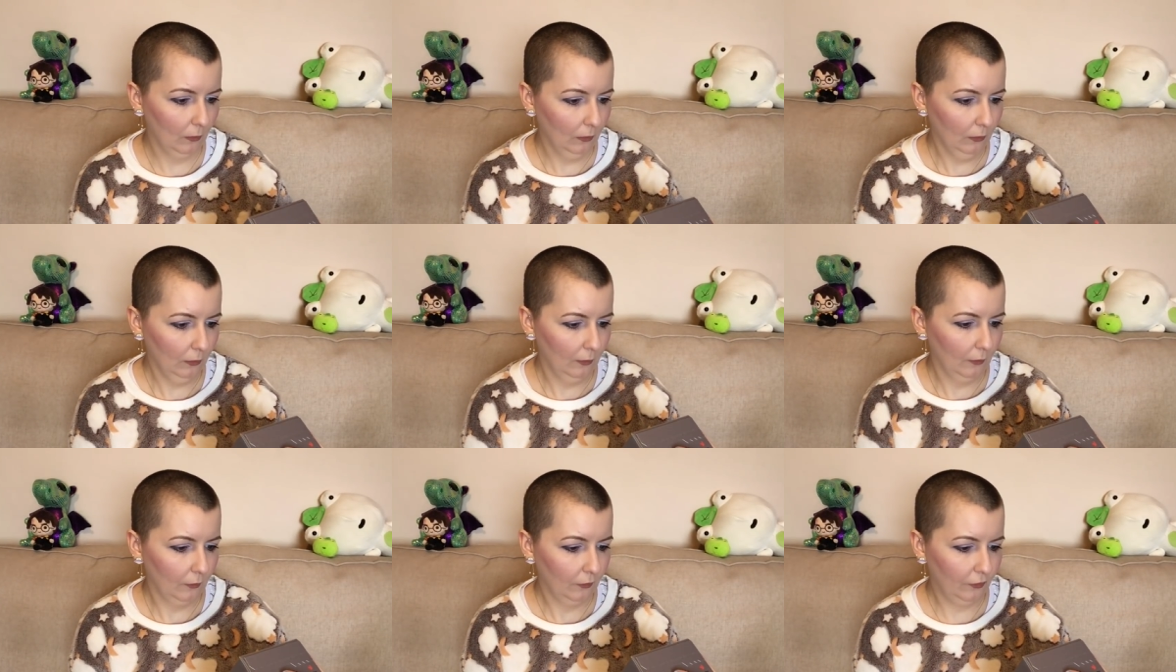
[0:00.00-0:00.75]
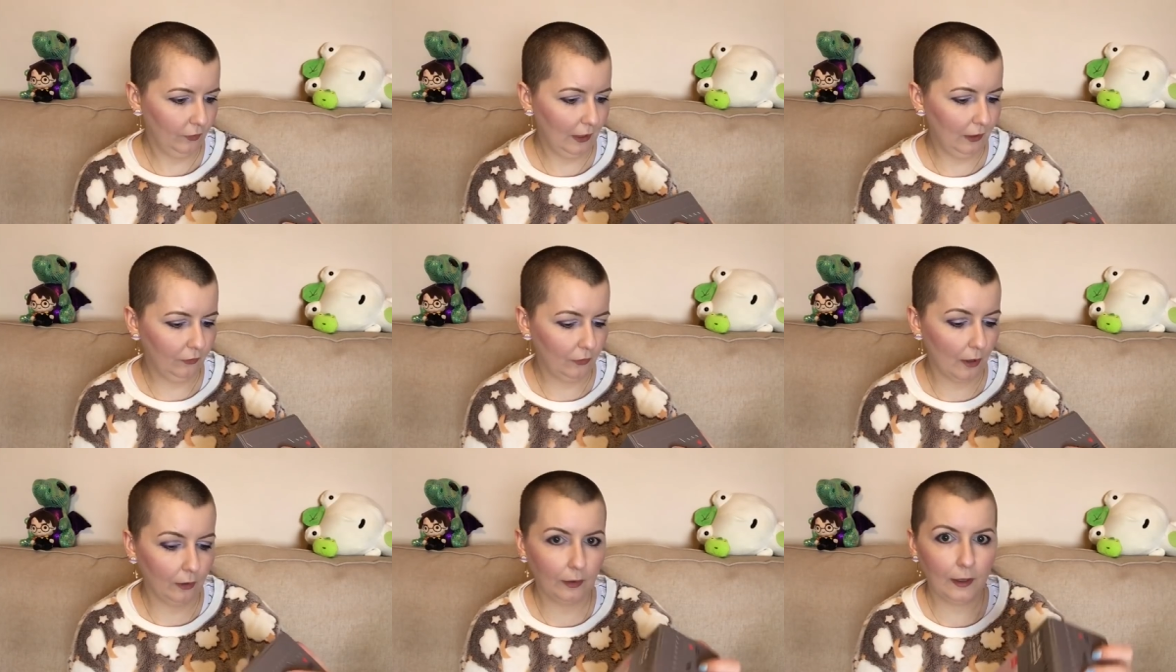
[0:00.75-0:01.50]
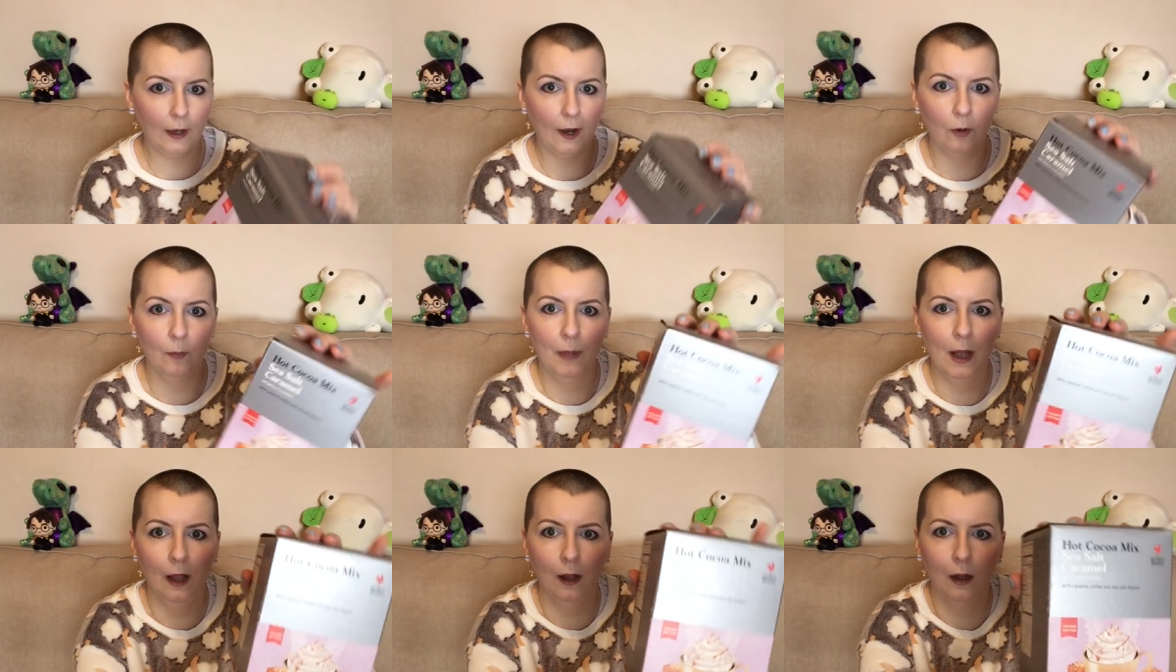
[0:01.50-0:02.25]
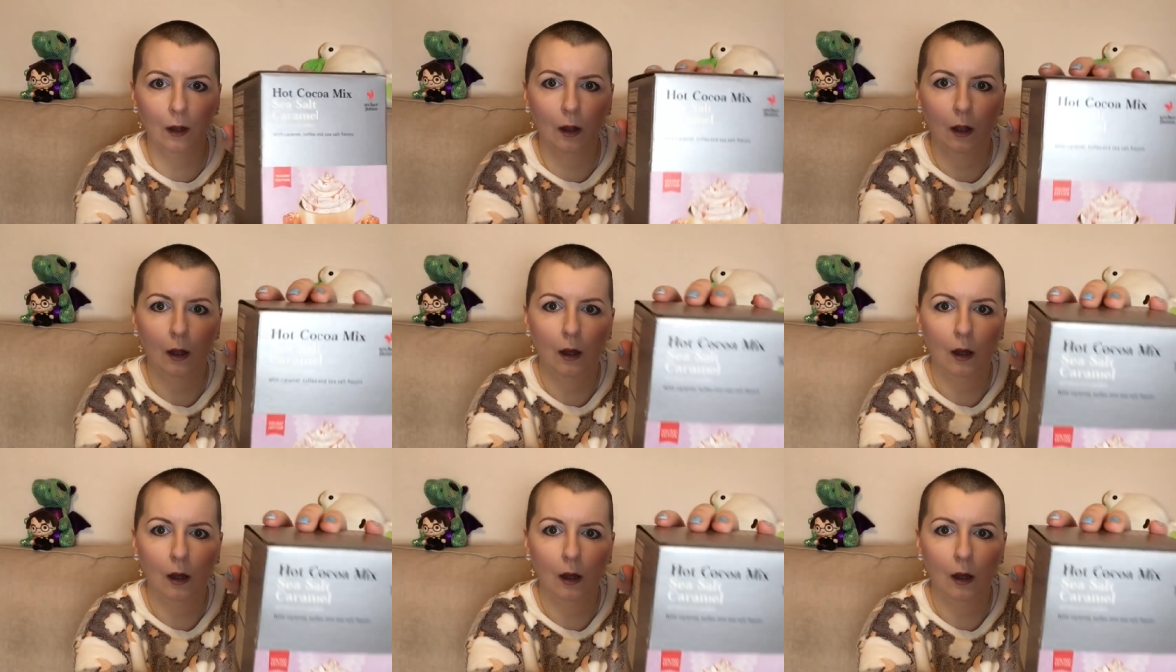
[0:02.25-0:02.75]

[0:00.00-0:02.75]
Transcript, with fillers: oh, sea salt caramel.